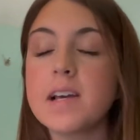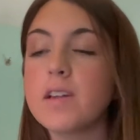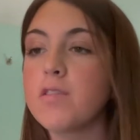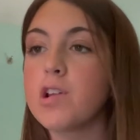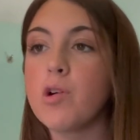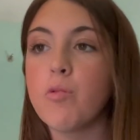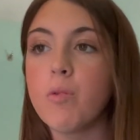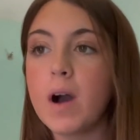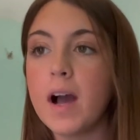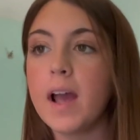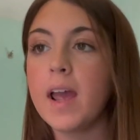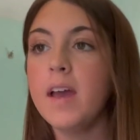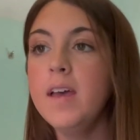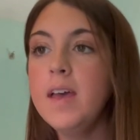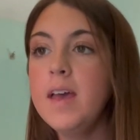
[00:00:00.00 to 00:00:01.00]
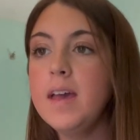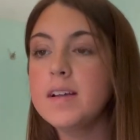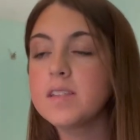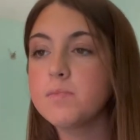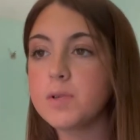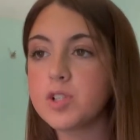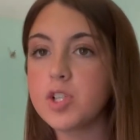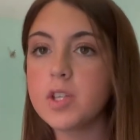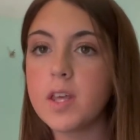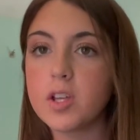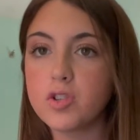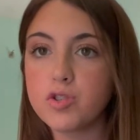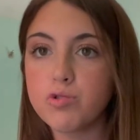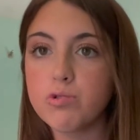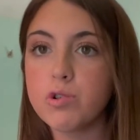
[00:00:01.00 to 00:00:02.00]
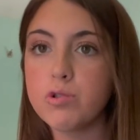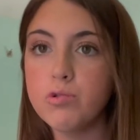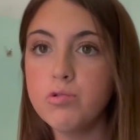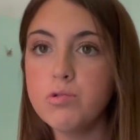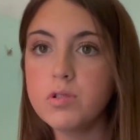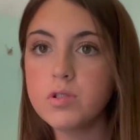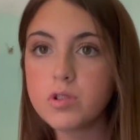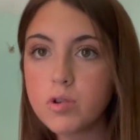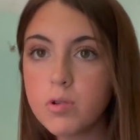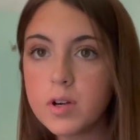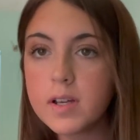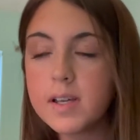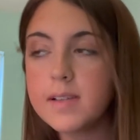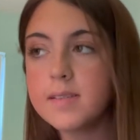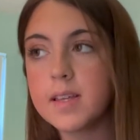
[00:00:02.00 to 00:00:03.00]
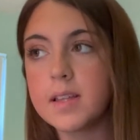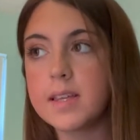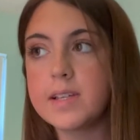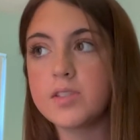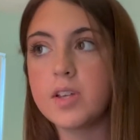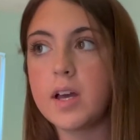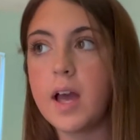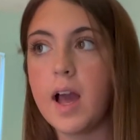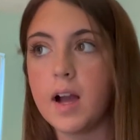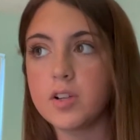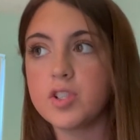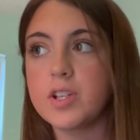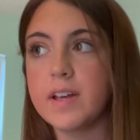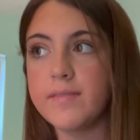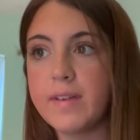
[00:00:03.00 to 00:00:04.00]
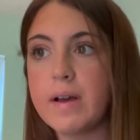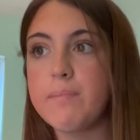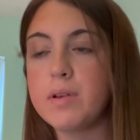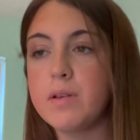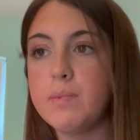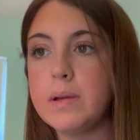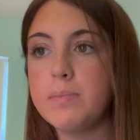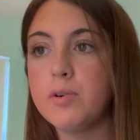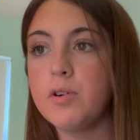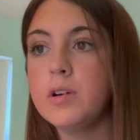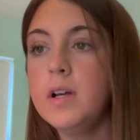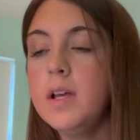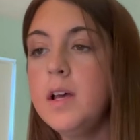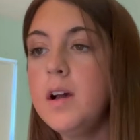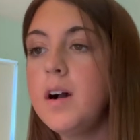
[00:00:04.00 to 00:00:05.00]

I don't know why, especially like true stories, like things that actually have happened to people.